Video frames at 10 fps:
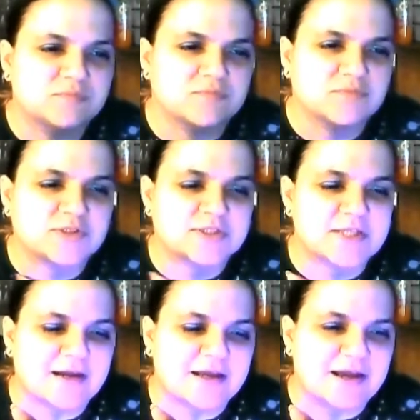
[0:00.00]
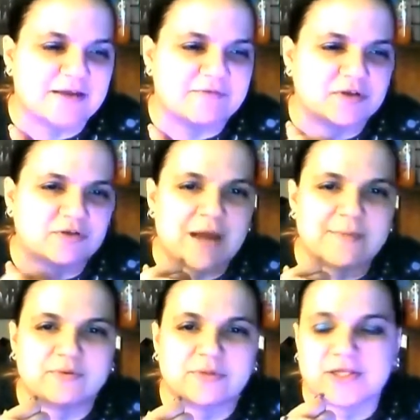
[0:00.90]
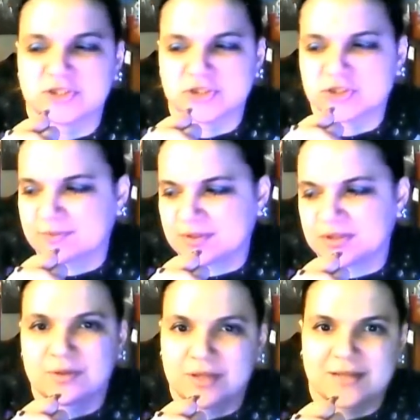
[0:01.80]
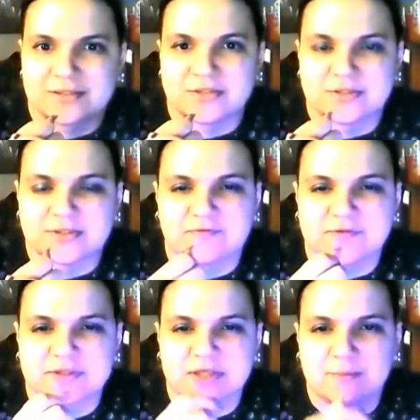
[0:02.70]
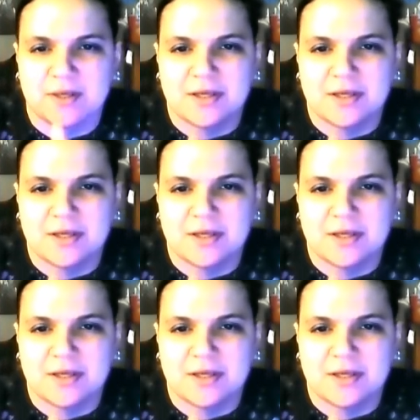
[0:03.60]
Just getting out of a crappy relationship can do a lot to your self-esteem.